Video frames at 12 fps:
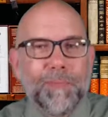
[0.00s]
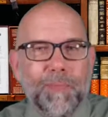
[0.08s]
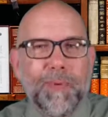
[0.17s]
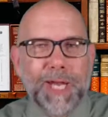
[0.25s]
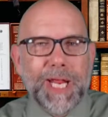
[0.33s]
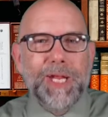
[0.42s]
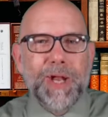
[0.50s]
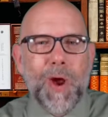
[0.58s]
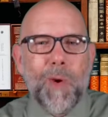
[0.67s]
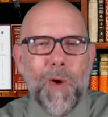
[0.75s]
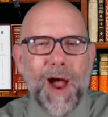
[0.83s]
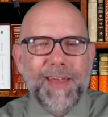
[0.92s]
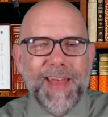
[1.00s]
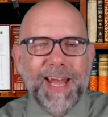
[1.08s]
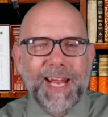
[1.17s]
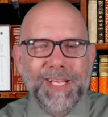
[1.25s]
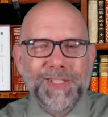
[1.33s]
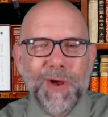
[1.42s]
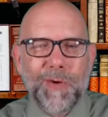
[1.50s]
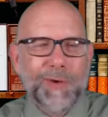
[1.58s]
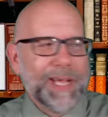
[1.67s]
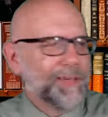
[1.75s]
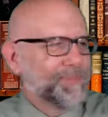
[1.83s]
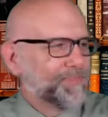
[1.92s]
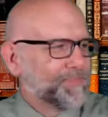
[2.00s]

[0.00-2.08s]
We need to know why that is, don't we?